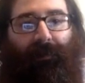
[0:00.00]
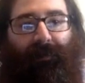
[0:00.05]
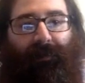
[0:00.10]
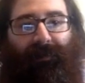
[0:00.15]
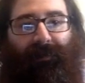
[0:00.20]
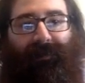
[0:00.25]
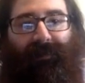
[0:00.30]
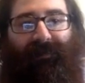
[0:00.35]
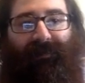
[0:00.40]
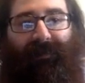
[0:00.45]

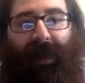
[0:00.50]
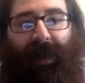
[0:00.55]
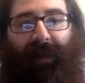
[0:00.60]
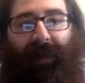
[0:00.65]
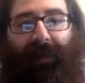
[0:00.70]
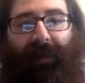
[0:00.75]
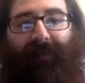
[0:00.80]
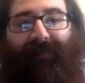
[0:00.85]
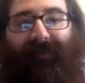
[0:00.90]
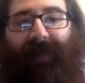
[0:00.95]
is not
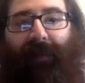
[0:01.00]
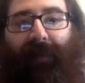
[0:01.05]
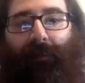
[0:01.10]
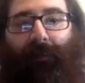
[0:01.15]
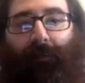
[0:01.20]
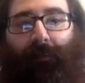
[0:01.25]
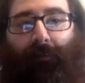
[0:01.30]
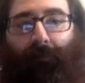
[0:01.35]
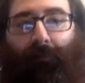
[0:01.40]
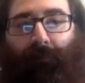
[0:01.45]

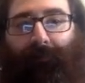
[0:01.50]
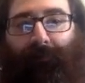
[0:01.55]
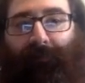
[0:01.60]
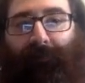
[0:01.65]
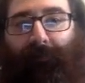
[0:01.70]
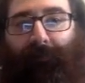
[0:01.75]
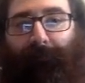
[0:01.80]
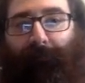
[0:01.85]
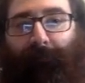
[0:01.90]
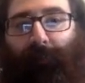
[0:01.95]
identical to
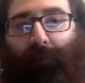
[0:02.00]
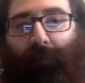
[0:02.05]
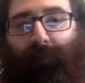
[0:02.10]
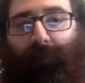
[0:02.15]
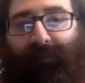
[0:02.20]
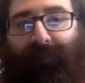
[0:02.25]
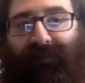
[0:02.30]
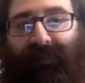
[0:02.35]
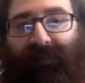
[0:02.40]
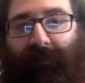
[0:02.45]
the
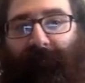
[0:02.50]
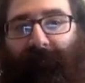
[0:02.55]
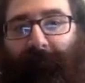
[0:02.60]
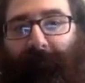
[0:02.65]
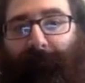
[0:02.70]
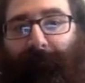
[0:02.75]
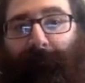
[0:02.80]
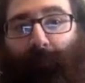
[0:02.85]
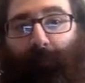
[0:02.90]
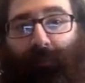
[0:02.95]
frequency of the
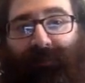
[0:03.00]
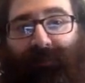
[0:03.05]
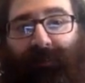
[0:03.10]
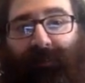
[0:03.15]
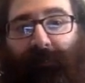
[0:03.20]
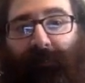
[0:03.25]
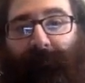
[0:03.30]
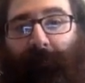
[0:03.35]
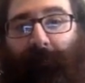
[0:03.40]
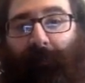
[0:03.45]

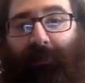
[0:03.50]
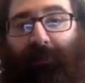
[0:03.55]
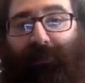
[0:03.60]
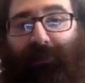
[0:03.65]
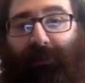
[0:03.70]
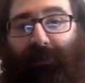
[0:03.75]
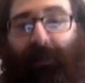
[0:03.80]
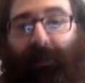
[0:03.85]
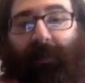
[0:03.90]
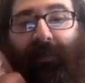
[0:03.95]
forcing
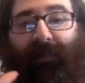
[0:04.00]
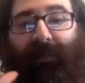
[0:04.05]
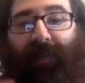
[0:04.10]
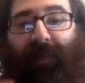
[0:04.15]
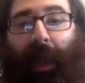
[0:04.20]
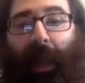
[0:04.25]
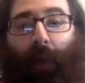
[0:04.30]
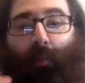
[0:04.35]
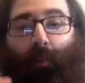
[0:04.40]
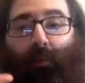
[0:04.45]
function.
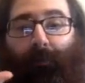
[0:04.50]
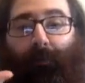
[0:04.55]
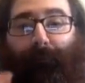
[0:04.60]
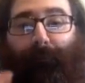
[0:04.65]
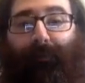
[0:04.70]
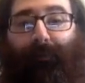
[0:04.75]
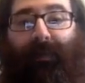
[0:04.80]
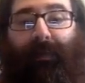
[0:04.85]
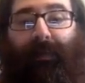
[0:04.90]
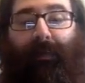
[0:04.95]
That would
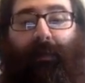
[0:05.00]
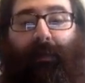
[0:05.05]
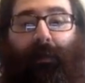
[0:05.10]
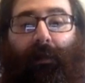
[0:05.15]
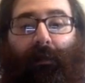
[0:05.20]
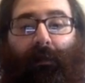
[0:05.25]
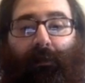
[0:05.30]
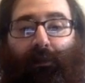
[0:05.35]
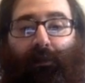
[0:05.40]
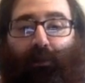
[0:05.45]
be
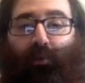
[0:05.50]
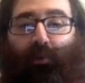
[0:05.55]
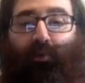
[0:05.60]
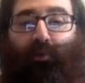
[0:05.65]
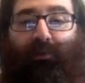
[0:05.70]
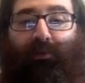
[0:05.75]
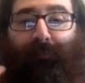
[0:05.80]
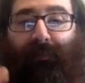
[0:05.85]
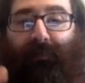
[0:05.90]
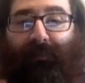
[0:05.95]
a
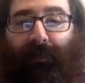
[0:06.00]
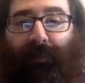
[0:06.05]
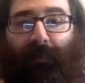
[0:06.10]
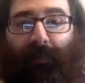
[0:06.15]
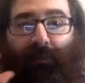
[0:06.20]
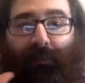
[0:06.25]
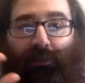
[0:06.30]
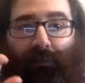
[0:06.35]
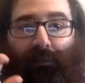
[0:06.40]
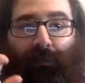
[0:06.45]
huge
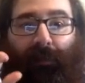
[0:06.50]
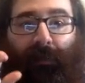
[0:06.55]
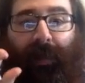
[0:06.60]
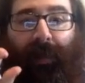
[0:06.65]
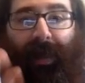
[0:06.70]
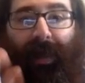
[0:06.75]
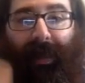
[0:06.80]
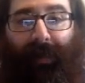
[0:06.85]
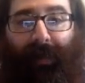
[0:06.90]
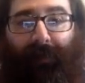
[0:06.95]
potential
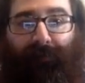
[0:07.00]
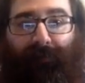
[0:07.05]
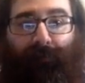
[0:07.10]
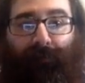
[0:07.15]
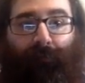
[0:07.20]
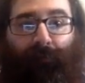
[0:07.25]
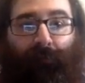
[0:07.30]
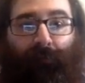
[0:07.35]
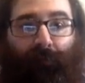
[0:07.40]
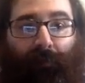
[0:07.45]

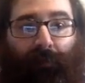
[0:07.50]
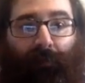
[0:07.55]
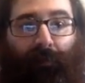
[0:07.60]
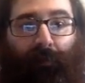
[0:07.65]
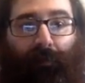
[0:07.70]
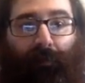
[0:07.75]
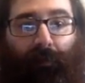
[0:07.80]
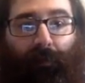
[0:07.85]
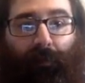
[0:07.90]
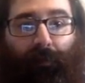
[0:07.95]
hazard.
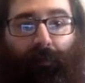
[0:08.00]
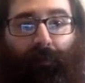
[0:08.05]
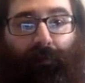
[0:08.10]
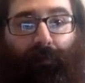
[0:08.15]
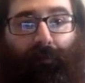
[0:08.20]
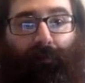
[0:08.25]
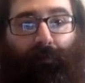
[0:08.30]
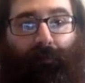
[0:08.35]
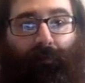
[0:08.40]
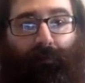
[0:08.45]

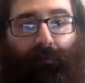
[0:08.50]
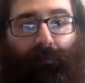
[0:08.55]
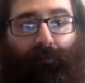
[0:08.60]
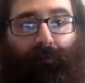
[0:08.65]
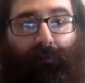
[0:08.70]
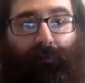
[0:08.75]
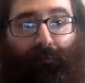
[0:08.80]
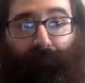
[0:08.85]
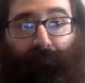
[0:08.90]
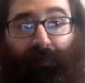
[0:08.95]

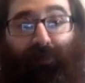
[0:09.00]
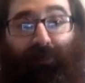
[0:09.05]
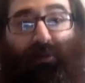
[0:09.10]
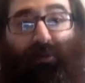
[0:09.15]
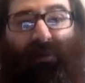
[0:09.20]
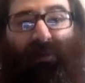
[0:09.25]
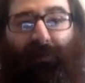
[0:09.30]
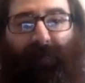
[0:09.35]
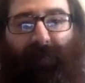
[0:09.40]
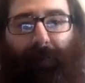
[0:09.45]
So that's
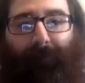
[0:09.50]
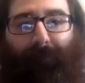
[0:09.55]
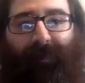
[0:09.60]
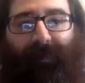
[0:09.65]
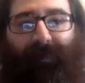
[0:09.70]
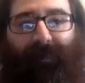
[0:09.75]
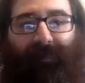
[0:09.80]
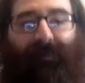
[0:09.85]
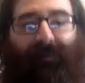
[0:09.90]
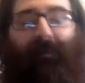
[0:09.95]
good. That
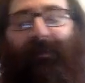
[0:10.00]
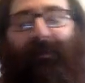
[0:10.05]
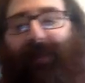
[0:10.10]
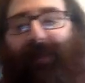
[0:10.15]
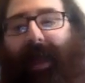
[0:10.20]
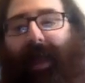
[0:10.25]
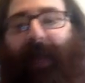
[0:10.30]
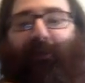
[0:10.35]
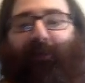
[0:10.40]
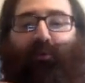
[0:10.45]
means the
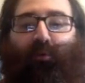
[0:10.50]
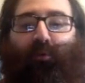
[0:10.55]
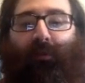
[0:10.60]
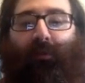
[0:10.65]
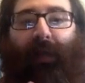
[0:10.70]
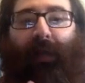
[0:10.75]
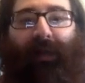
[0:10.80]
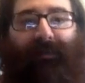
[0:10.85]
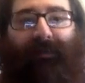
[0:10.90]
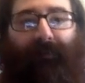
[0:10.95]
natural
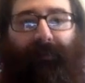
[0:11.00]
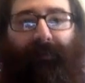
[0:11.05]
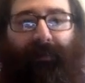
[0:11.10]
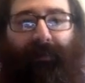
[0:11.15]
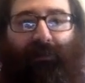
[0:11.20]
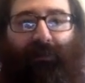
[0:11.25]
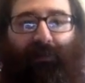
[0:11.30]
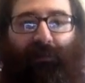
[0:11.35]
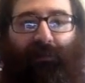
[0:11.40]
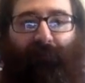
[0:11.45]

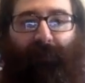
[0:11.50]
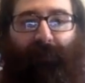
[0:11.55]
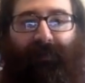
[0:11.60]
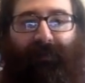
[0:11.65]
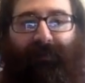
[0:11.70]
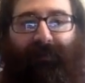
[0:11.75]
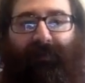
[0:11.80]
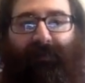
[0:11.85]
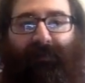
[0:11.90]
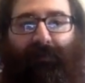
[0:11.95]
oscillation of my
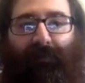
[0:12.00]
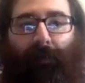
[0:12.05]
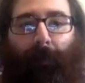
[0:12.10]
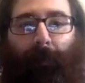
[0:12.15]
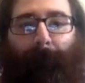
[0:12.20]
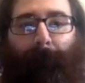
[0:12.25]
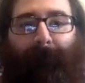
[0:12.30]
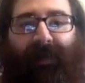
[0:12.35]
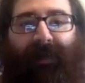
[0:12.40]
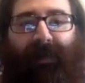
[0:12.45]

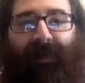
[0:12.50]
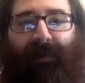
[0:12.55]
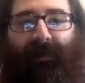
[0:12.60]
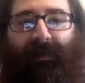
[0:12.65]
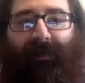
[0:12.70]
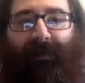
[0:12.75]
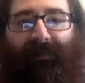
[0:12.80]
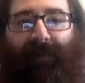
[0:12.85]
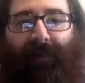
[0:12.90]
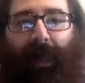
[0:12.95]
system
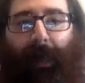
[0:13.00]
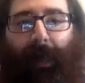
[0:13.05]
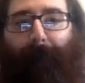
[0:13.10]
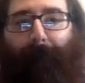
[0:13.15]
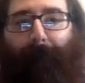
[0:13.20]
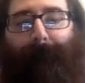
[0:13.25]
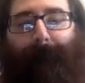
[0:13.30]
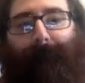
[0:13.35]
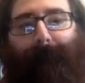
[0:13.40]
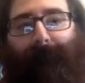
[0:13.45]
is not
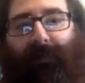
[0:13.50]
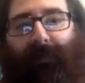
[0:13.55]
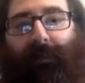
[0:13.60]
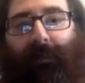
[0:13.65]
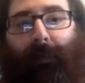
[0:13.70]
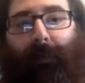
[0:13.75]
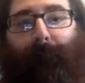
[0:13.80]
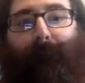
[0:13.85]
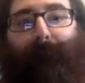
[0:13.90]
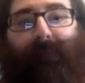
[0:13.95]
going
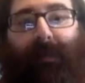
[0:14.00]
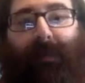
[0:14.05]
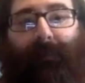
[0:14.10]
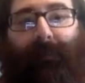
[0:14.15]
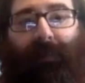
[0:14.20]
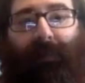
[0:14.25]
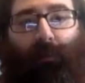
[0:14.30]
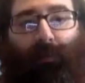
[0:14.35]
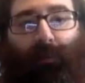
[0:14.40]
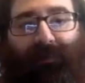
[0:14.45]
to
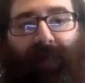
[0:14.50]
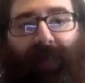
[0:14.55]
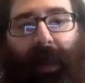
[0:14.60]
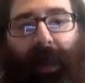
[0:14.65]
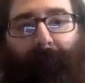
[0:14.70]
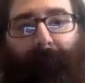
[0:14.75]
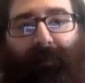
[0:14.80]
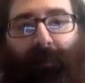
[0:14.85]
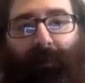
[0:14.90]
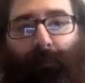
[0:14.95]
mimic what's
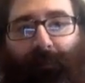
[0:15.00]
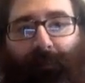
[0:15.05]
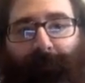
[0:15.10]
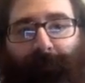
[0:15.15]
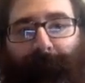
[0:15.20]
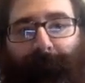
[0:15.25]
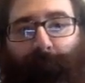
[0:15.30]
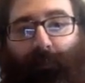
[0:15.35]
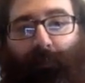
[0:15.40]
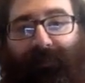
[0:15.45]
happening with the
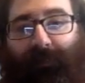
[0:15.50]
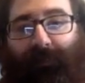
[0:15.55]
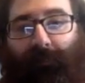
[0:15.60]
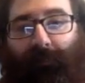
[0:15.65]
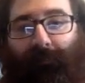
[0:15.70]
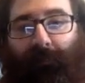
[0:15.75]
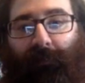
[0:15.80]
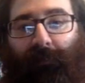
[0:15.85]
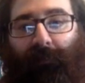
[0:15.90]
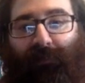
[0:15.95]
forcing
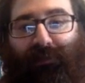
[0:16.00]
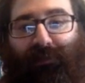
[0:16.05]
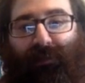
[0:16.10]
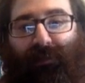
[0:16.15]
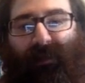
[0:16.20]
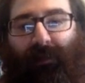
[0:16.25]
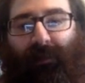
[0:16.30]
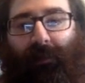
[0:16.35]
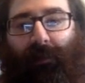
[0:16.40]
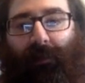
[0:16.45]

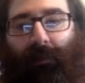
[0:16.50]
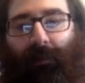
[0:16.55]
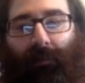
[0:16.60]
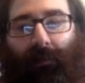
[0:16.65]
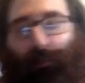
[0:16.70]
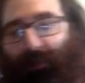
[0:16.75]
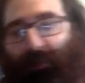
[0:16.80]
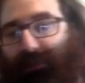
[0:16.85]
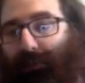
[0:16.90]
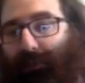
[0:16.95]
function,
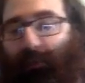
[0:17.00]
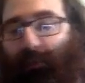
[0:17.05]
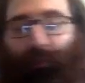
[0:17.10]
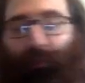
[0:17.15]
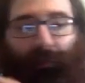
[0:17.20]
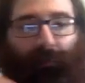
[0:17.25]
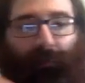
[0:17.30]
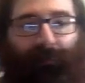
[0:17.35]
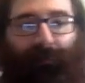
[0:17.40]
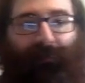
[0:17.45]
which could
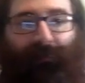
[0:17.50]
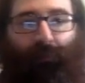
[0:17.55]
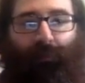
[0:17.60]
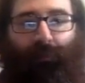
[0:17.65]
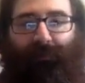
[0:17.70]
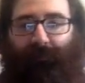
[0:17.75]
create all sorts